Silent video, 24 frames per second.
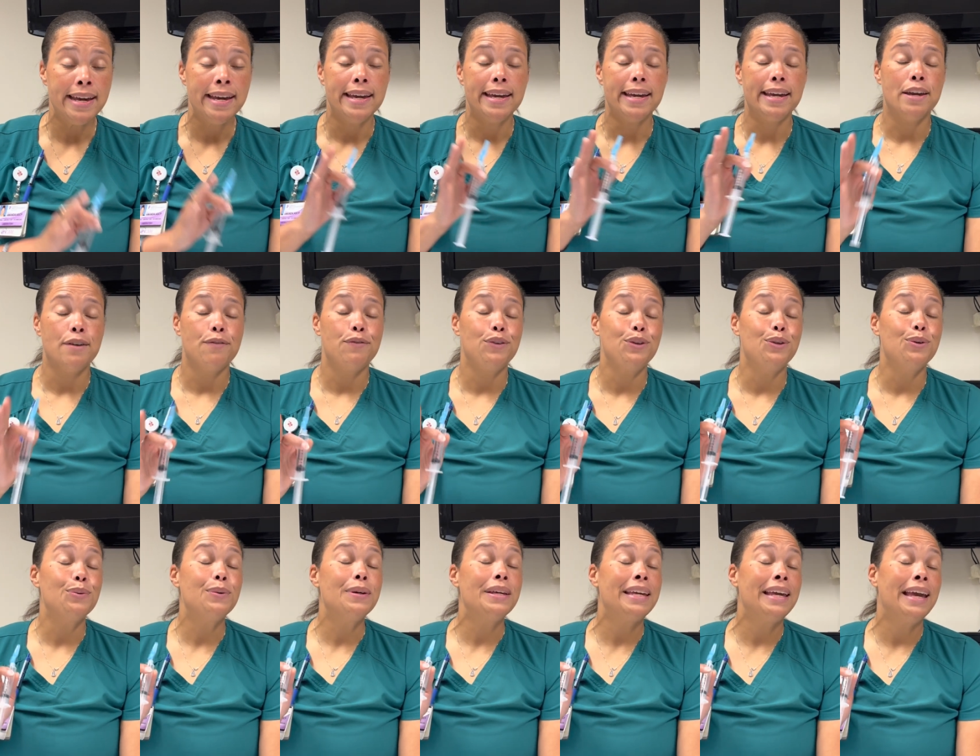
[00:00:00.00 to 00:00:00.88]
If
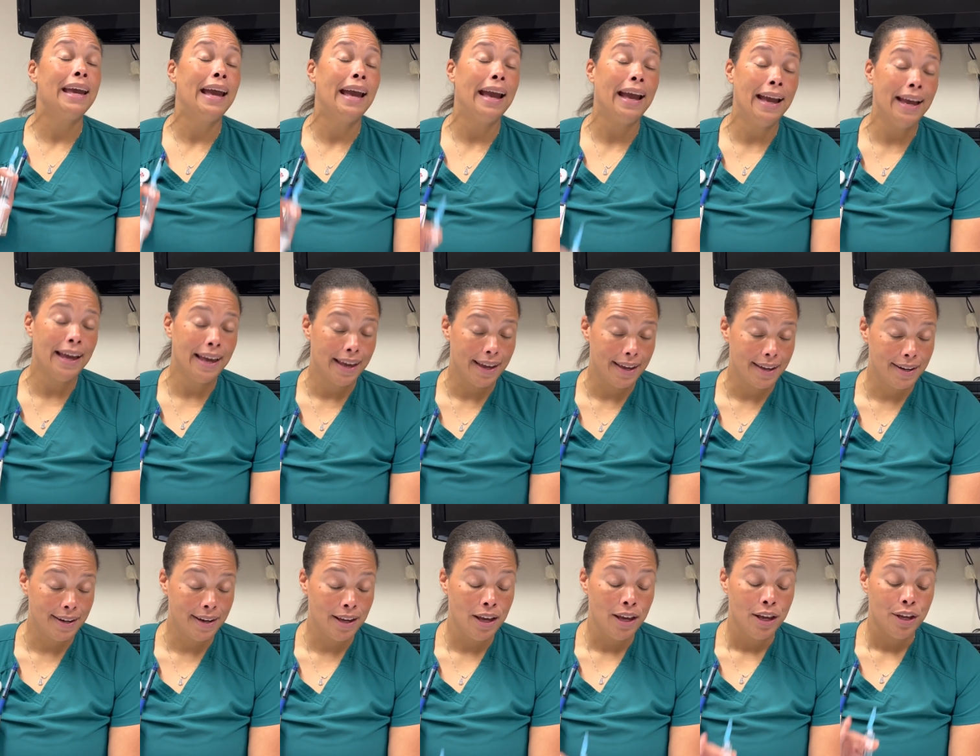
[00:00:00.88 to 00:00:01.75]
you
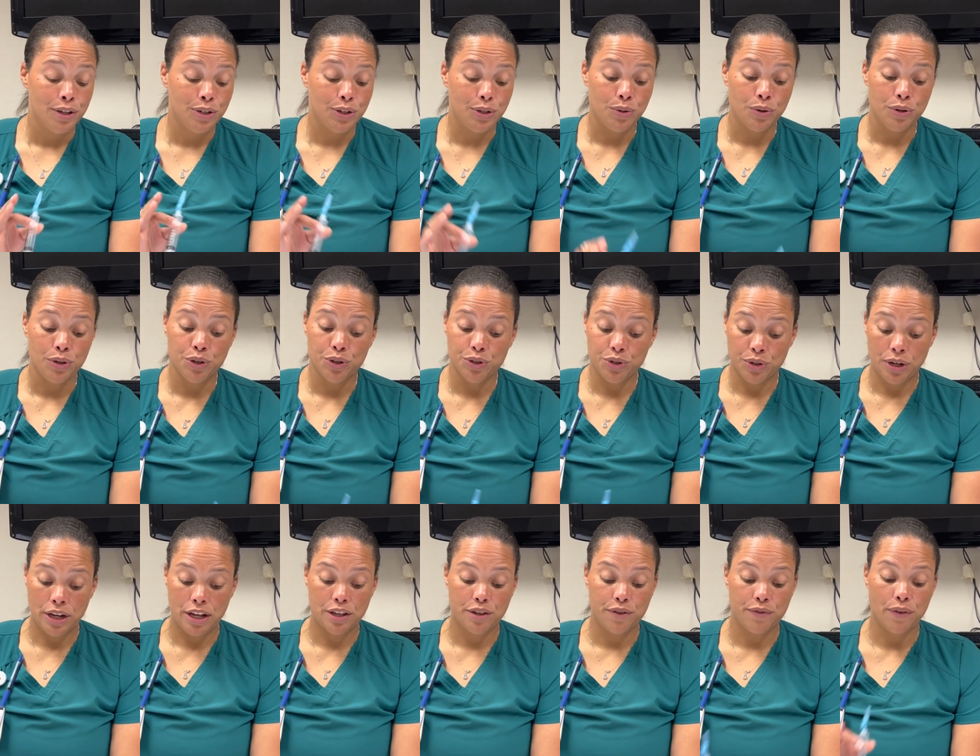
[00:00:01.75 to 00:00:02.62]
can do your
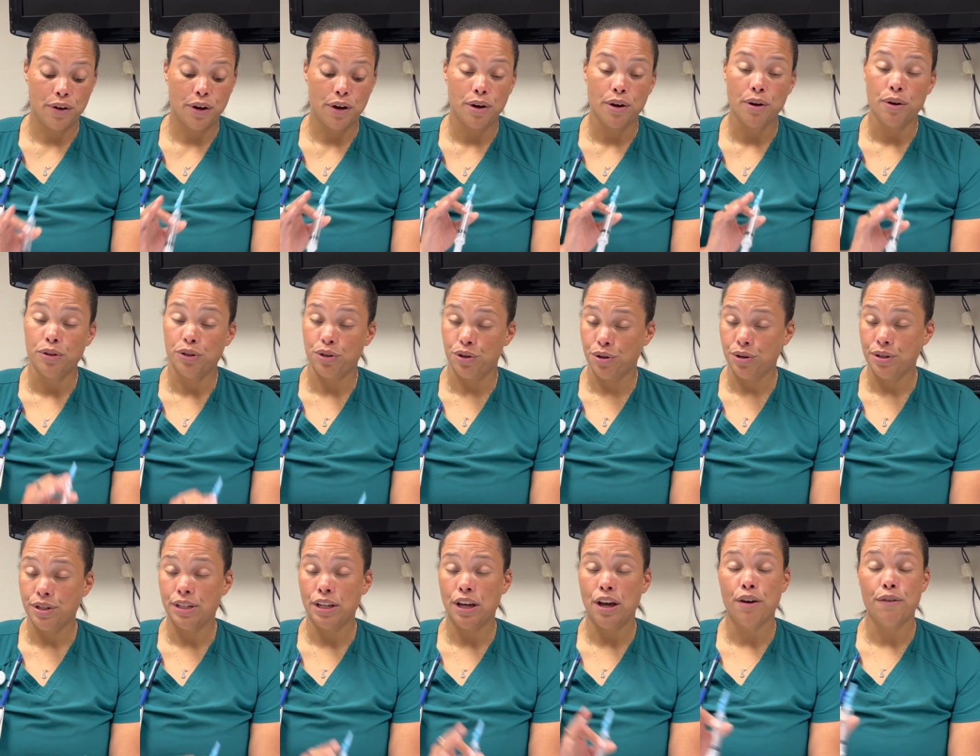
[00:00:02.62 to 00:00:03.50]
transfer
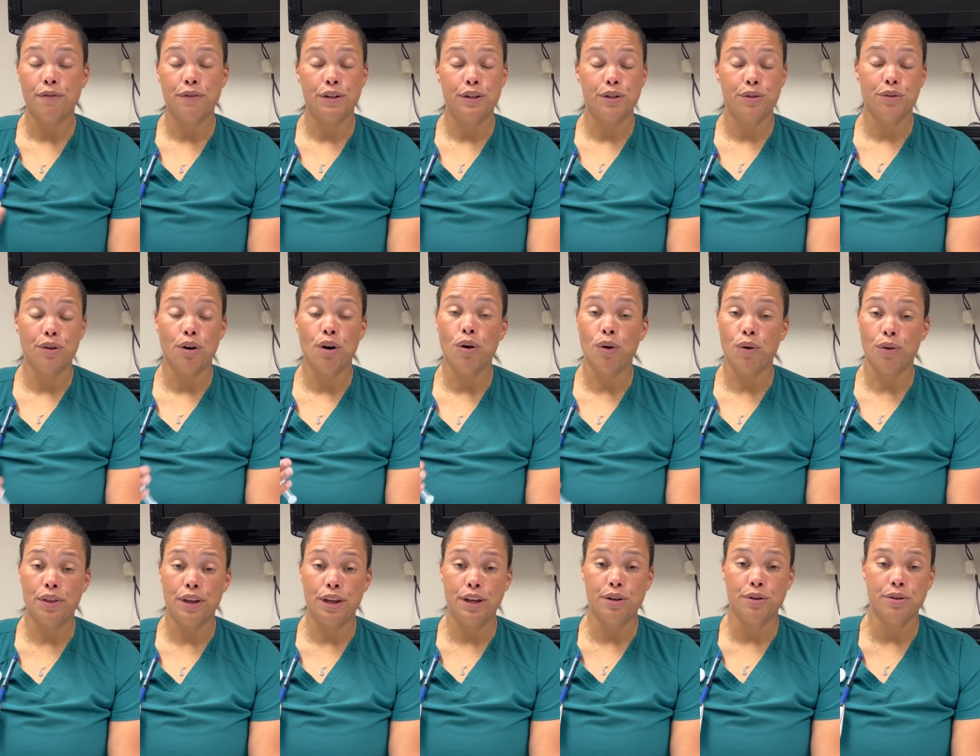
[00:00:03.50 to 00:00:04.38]
yourself and do the whole
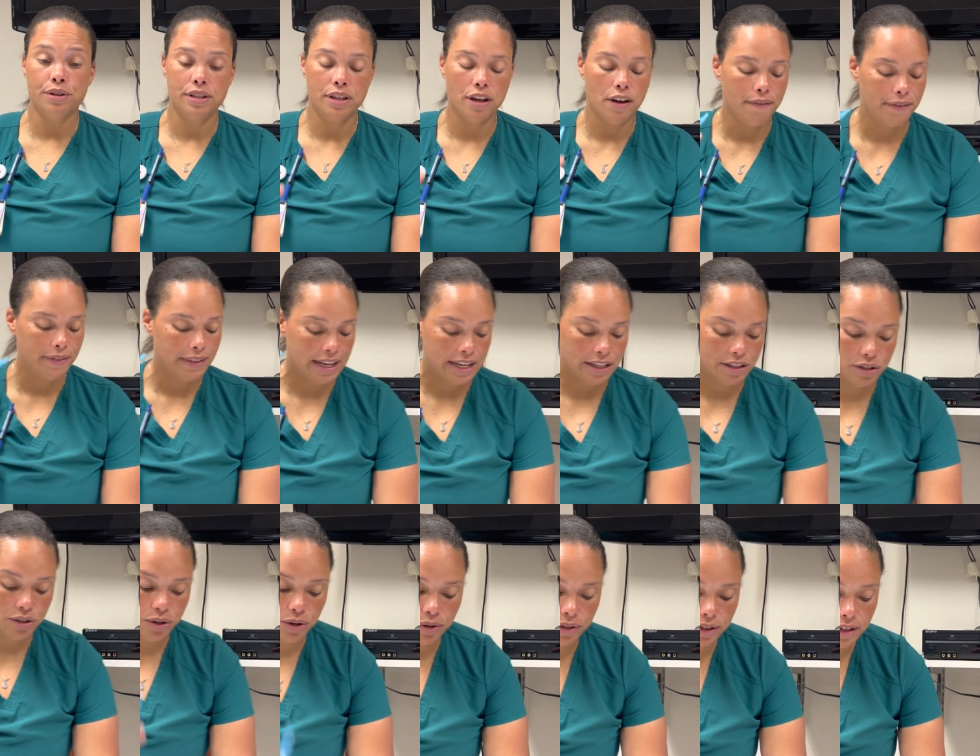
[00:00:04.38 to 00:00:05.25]
thing yourself, that's
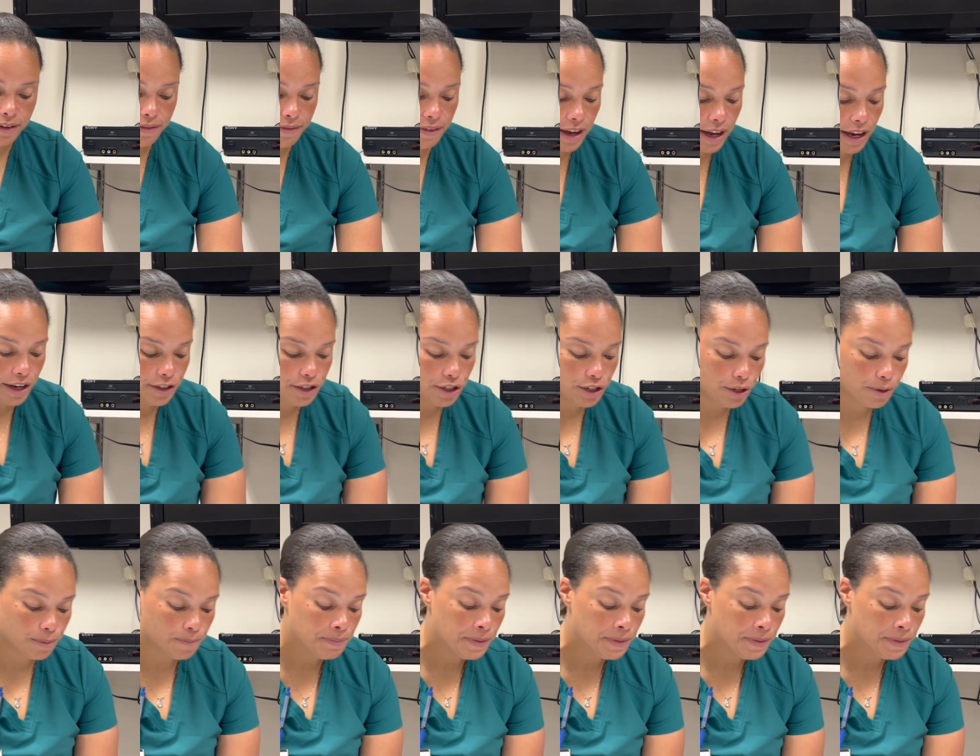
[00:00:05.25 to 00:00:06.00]
totally fine too.